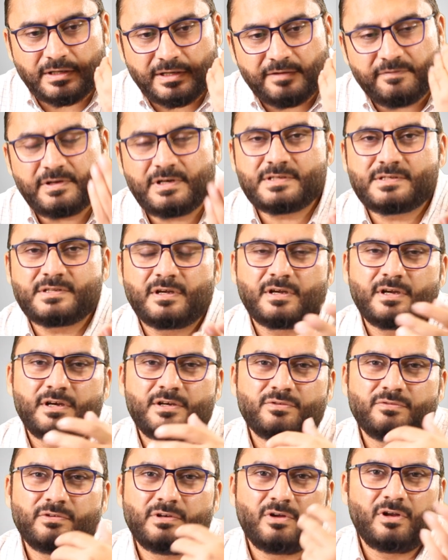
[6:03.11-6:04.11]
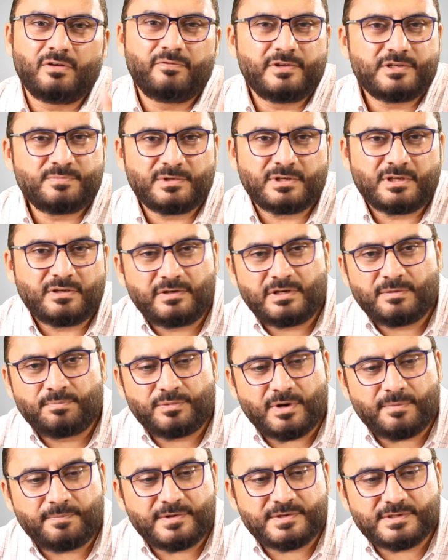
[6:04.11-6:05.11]
given a circuit, you will always be given a
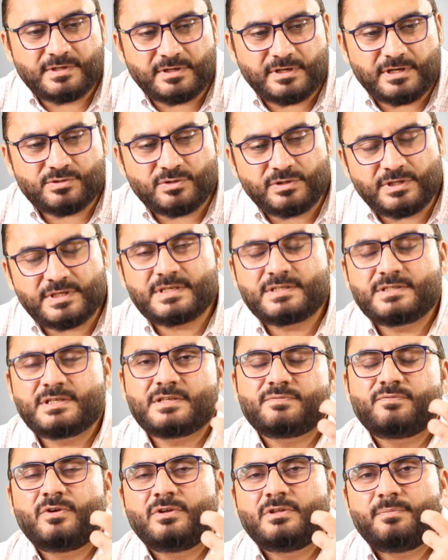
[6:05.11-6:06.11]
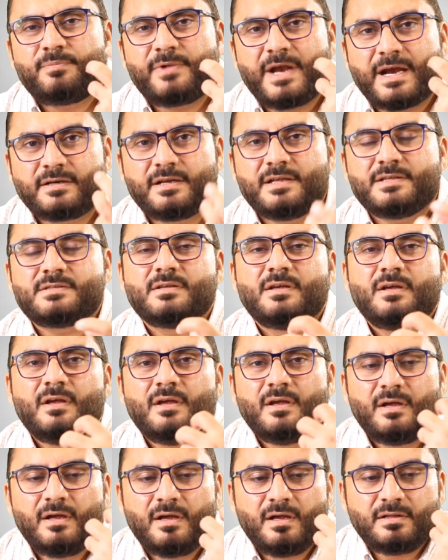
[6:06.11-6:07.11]
proper circuit. So this is just for the practice
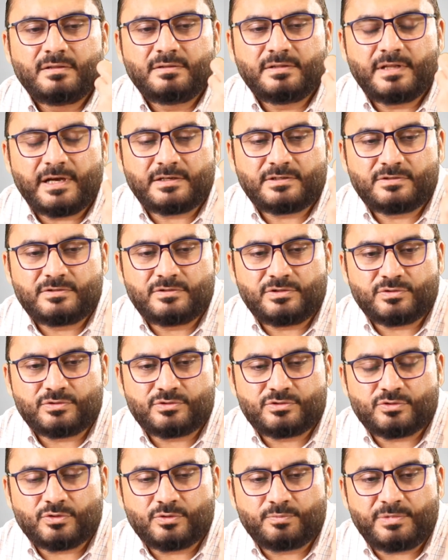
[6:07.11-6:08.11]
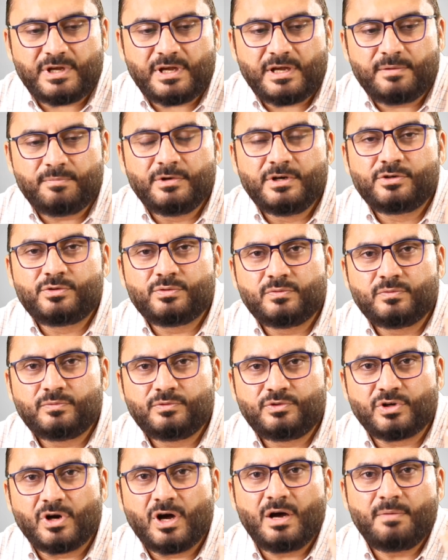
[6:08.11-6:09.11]
that you should be able to
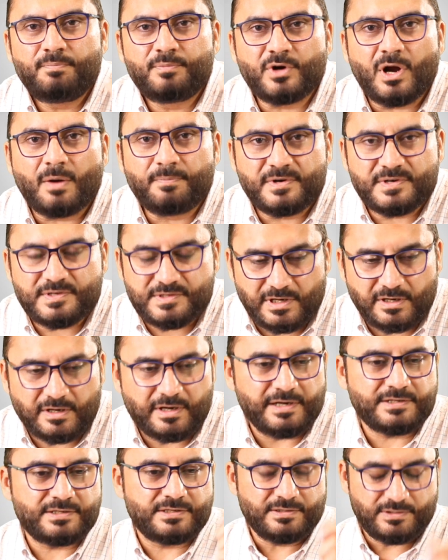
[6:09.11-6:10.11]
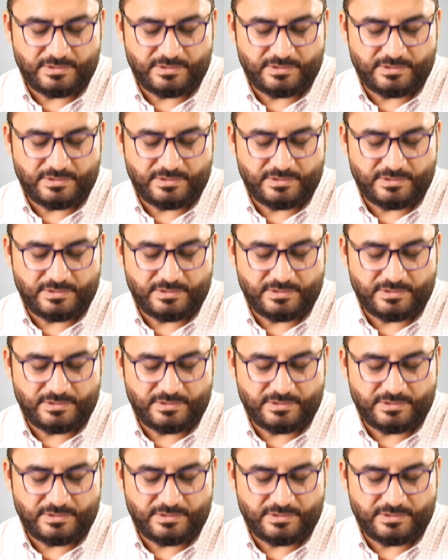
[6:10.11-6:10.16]
draw proper circuits.